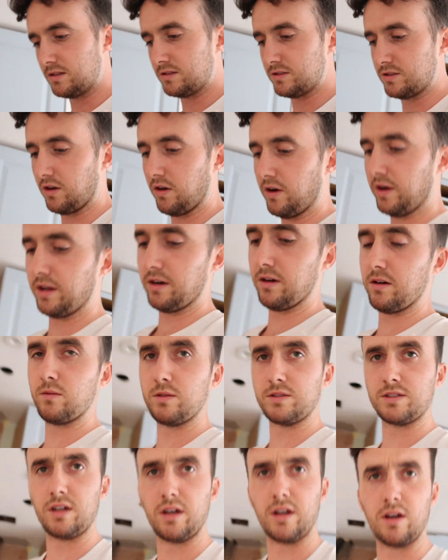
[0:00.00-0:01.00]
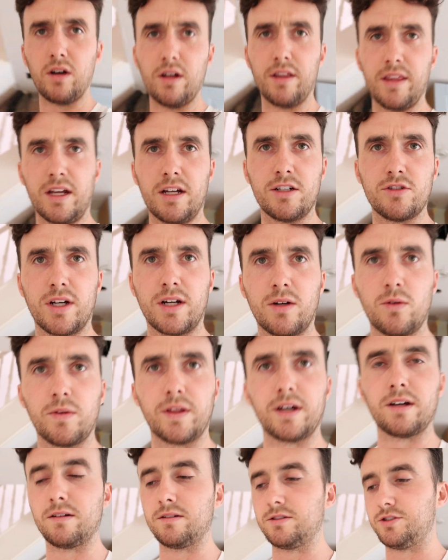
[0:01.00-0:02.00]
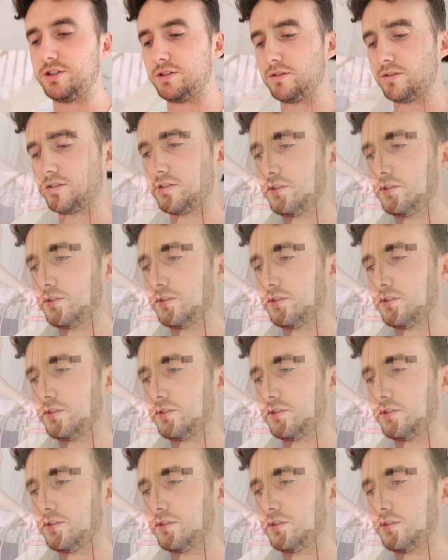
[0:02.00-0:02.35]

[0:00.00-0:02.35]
Sorry, I don't know what's going on. I think I drank all that juice.